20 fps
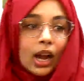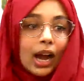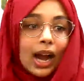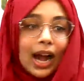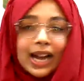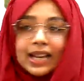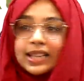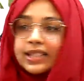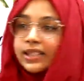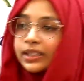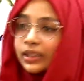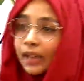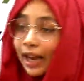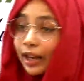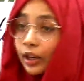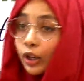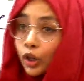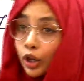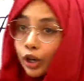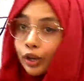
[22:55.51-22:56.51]
I
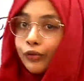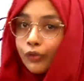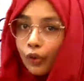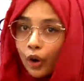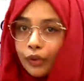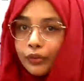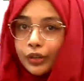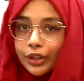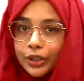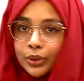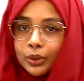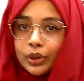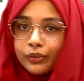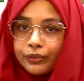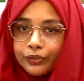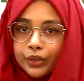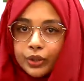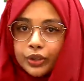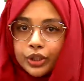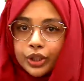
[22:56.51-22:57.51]
look forward to a
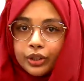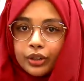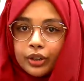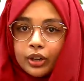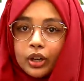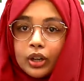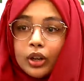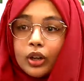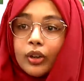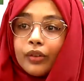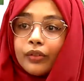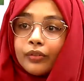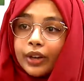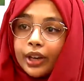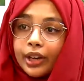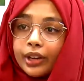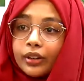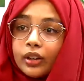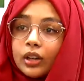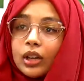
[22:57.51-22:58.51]
future
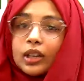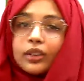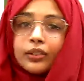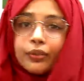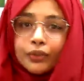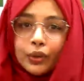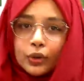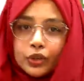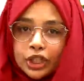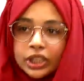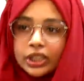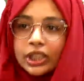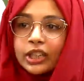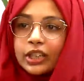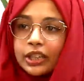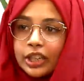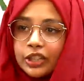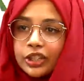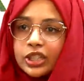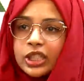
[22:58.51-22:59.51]
where the future
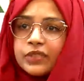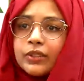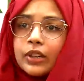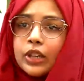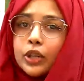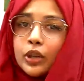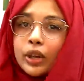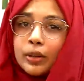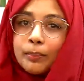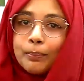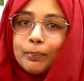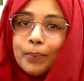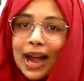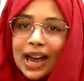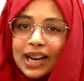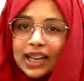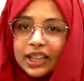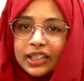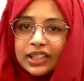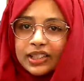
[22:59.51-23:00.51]
generations will look
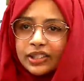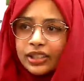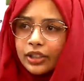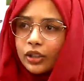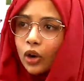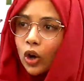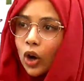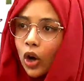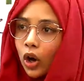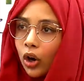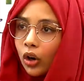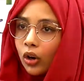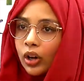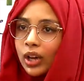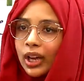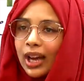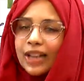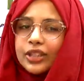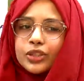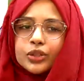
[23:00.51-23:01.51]
back at us in awe
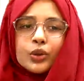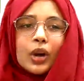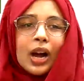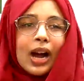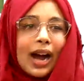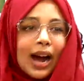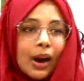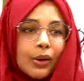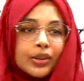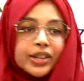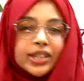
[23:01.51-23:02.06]
as to how